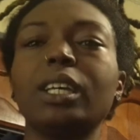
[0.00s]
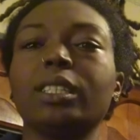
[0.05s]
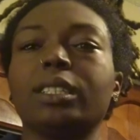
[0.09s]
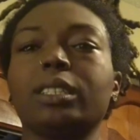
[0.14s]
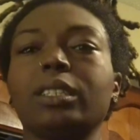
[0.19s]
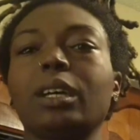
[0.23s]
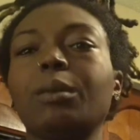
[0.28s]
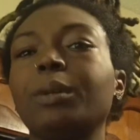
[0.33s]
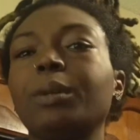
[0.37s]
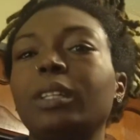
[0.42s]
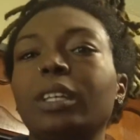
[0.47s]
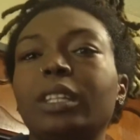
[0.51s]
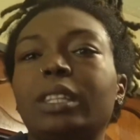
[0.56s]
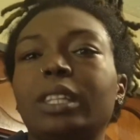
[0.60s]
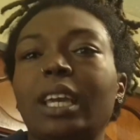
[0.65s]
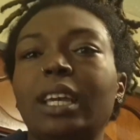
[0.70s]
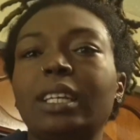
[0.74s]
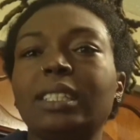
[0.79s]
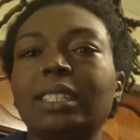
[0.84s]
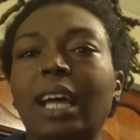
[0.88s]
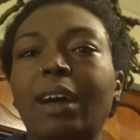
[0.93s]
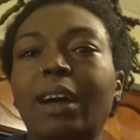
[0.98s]
some of the
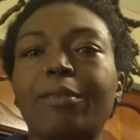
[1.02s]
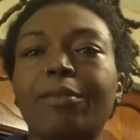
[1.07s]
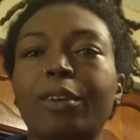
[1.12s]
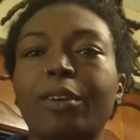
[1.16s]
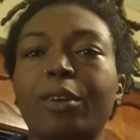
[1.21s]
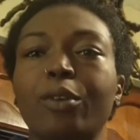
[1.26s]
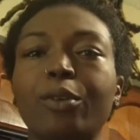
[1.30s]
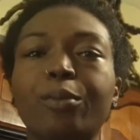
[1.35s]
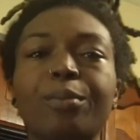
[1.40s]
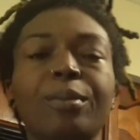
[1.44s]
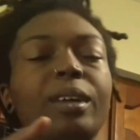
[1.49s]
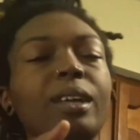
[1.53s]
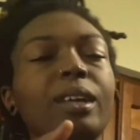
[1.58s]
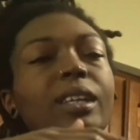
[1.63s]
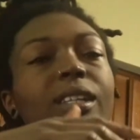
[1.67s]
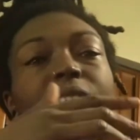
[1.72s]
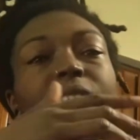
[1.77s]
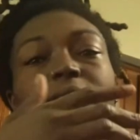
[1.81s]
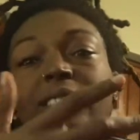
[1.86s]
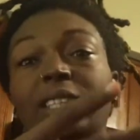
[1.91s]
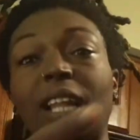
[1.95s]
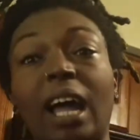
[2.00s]
things I film
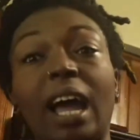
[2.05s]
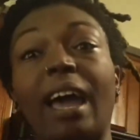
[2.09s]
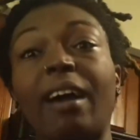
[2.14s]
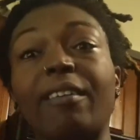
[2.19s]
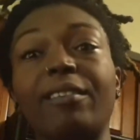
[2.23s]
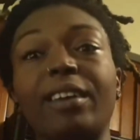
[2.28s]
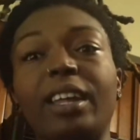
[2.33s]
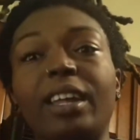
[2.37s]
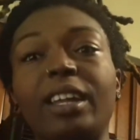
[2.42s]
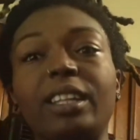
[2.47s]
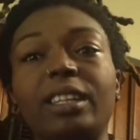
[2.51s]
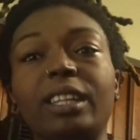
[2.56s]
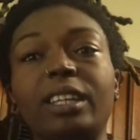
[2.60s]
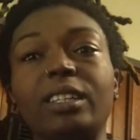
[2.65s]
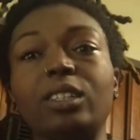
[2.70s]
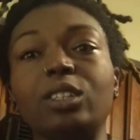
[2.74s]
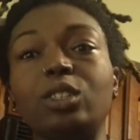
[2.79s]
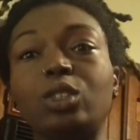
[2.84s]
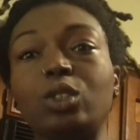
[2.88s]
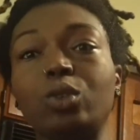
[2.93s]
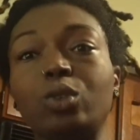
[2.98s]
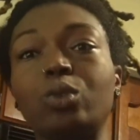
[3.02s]
does not have anything to
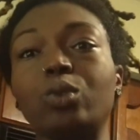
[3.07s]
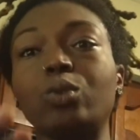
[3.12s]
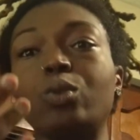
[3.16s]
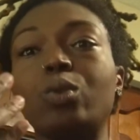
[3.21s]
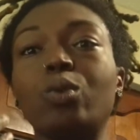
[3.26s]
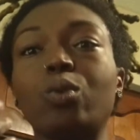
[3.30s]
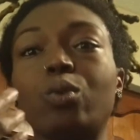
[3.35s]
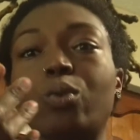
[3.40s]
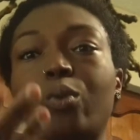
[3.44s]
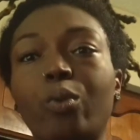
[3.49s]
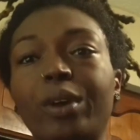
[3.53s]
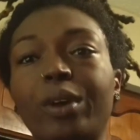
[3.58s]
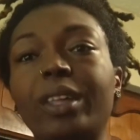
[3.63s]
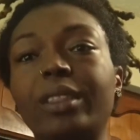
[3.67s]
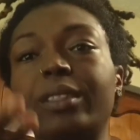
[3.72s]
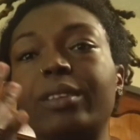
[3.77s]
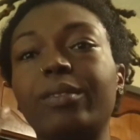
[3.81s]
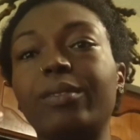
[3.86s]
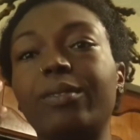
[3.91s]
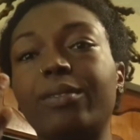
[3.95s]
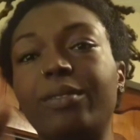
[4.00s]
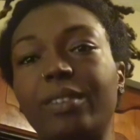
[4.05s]
do with
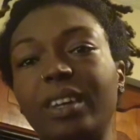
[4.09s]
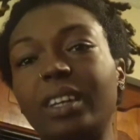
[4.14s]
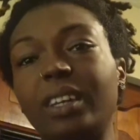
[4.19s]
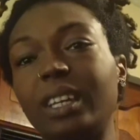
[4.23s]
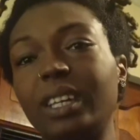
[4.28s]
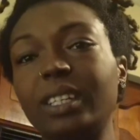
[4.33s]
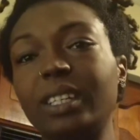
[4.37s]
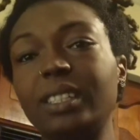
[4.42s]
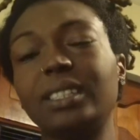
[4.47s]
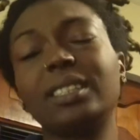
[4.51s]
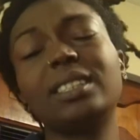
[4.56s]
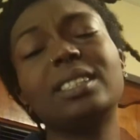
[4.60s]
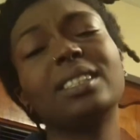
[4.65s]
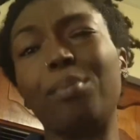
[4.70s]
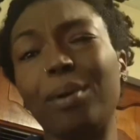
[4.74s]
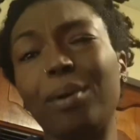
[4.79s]
fitness,